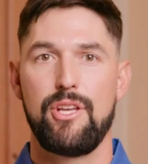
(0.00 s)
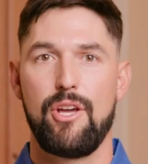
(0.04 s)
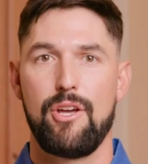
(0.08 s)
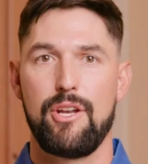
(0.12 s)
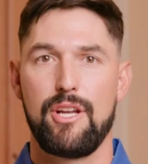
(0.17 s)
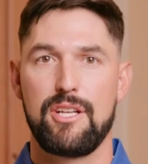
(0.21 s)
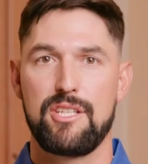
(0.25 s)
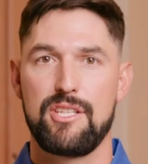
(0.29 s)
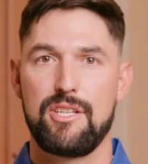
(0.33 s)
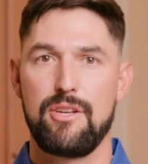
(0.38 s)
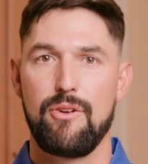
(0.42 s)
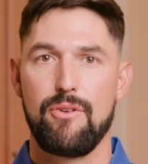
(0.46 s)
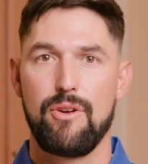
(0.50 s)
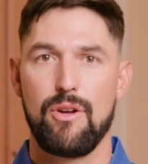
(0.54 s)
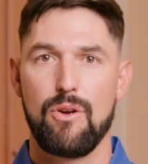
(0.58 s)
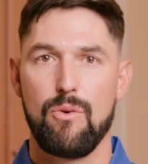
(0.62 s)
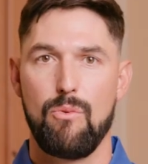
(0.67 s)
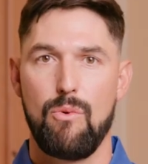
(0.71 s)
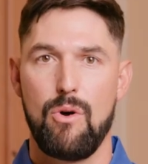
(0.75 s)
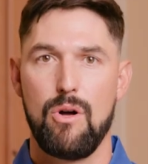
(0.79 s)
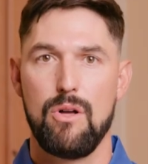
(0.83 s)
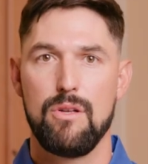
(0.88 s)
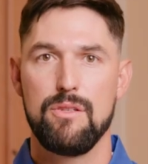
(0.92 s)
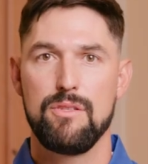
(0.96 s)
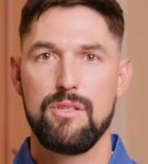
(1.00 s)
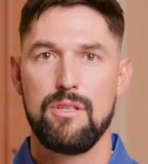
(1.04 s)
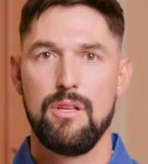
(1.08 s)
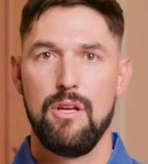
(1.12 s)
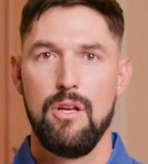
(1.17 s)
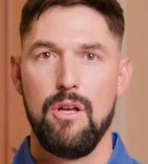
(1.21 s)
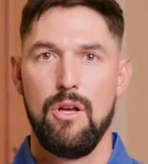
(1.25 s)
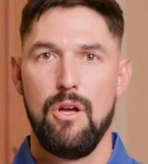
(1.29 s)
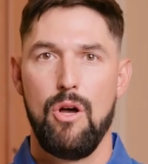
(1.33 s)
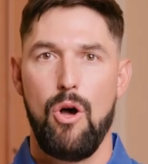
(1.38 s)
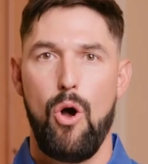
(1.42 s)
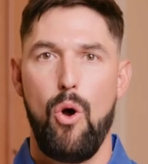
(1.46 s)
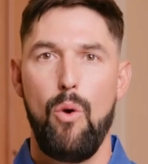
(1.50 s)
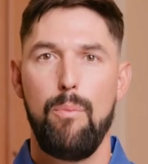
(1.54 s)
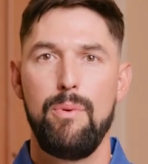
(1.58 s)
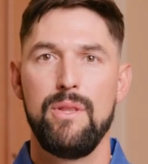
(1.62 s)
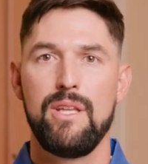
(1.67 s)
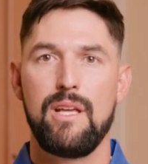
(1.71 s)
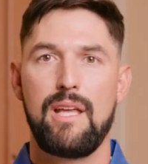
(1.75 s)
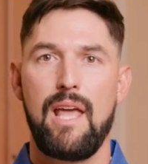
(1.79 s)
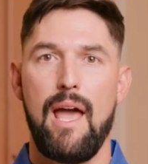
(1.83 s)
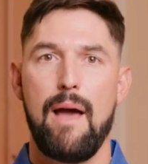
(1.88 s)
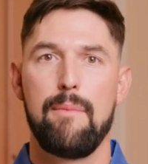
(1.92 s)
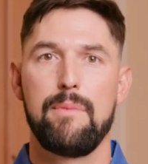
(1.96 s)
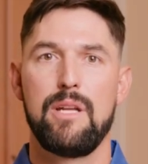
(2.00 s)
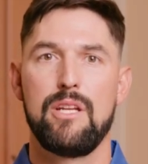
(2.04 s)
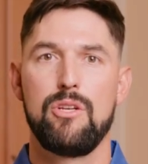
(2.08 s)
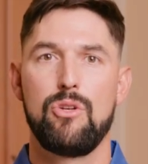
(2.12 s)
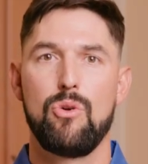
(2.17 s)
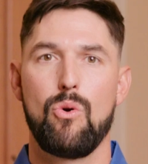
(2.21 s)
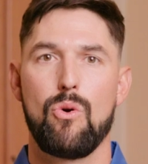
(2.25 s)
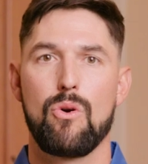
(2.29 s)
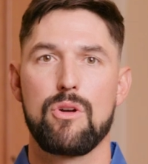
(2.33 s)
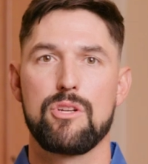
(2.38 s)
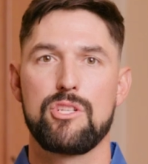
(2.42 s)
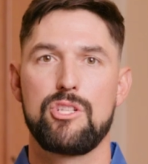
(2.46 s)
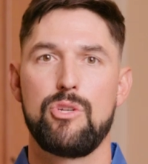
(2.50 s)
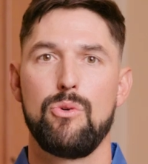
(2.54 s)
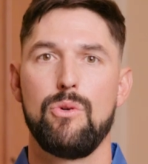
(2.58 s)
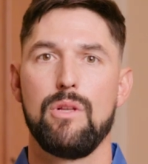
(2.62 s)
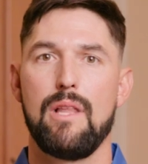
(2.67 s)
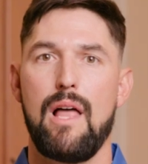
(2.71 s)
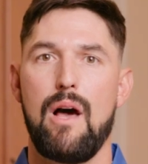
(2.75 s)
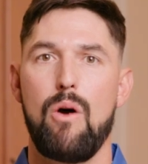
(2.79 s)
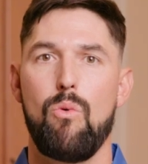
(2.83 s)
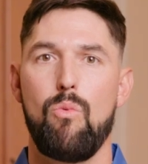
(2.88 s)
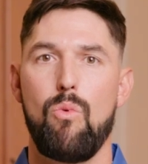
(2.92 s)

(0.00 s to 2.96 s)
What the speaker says: on exterior walls, open the cabinet doors to allow